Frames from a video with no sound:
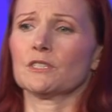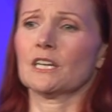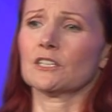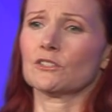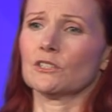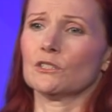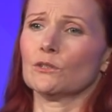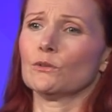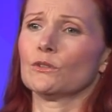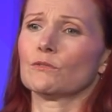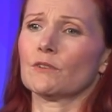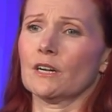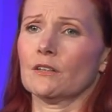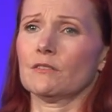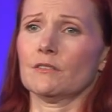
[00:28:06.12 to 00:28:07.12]
actually do the
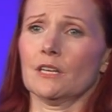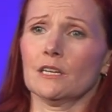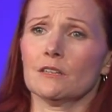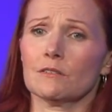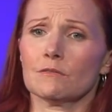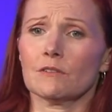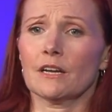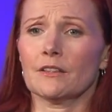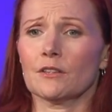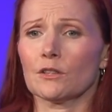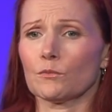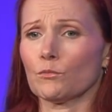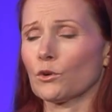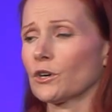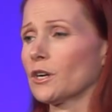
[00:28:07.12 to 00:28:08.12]
right thing rather
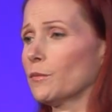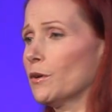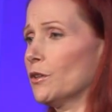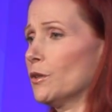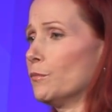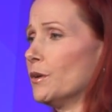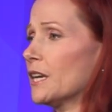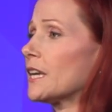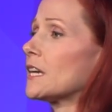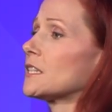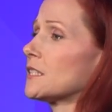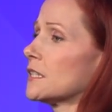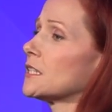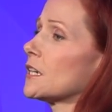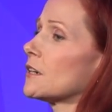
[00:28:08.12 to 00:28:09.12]
than worry about the big
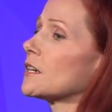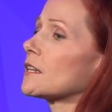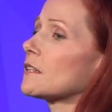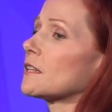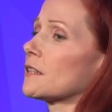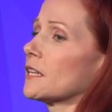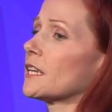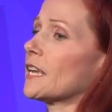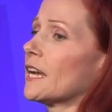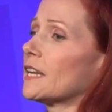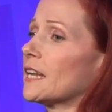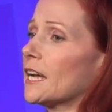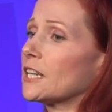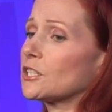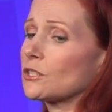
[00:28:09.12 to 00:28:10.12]
esoteric thing they can't
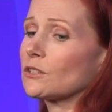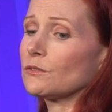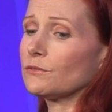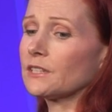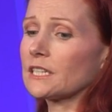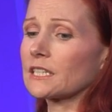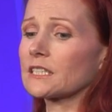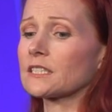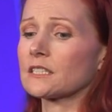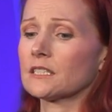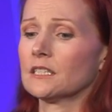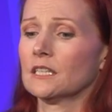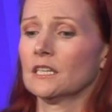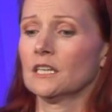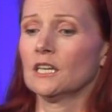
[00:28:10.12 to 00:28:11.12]
actually fix.
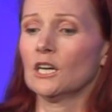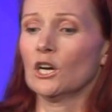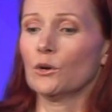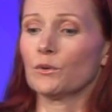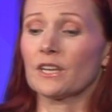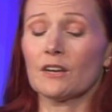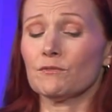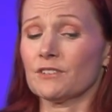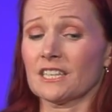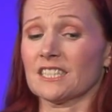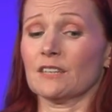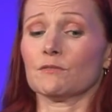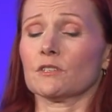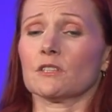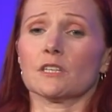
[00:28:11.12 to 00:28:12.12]
We can't fix
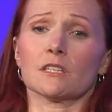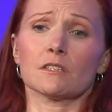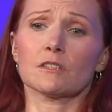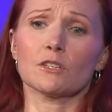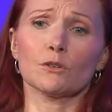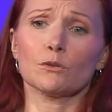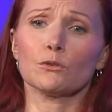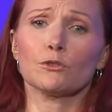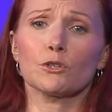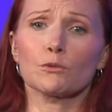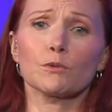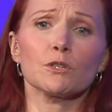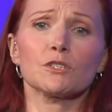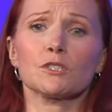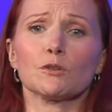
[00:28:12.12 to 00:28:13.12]
everything, though. There
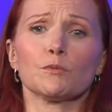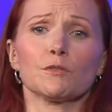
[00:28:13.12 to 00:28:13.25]
will still be